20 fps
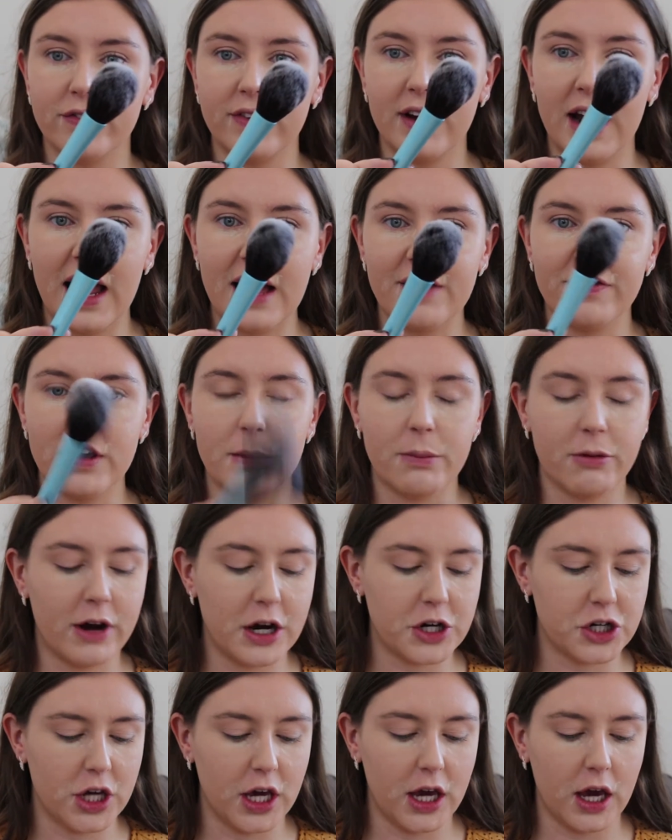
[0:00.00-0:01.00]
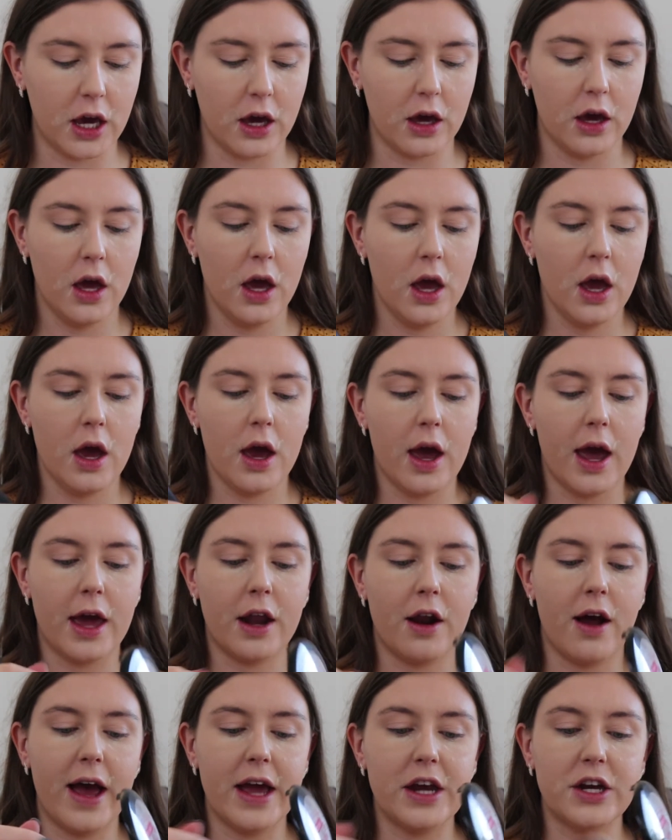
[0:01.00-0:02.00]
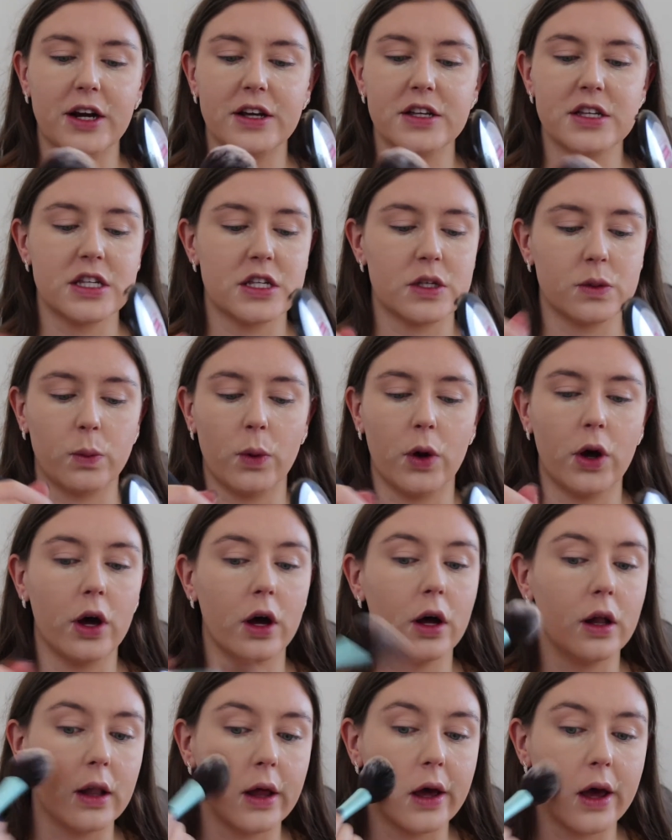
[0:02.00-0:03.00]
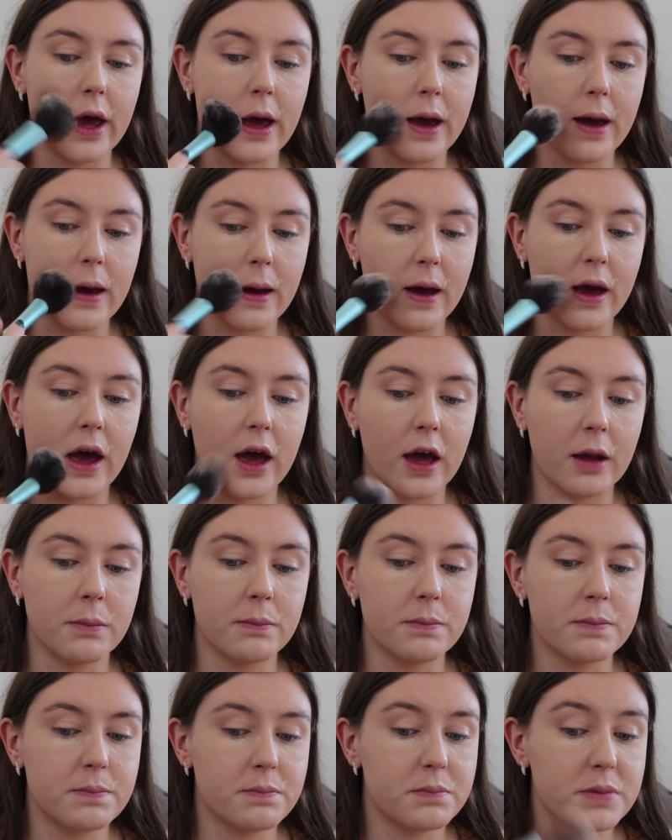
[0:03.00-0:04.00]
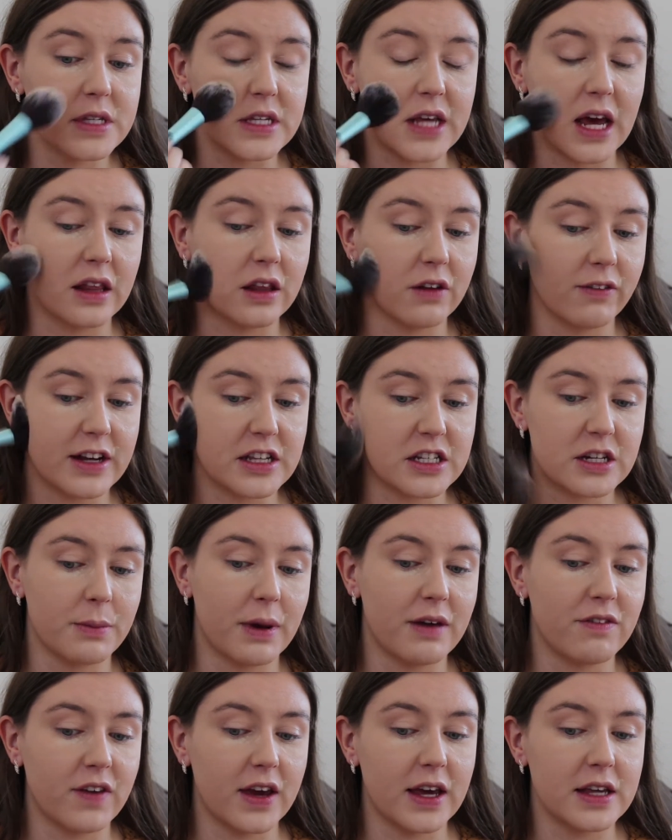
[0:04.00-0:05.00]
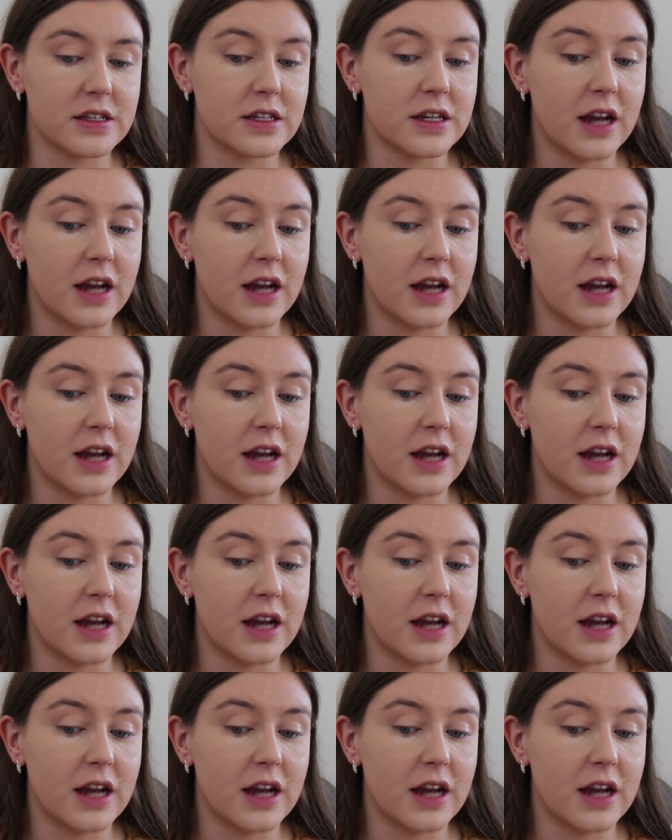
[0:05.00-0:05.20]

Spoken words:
fluffy brush here, and I just swirl and set the rest of my face.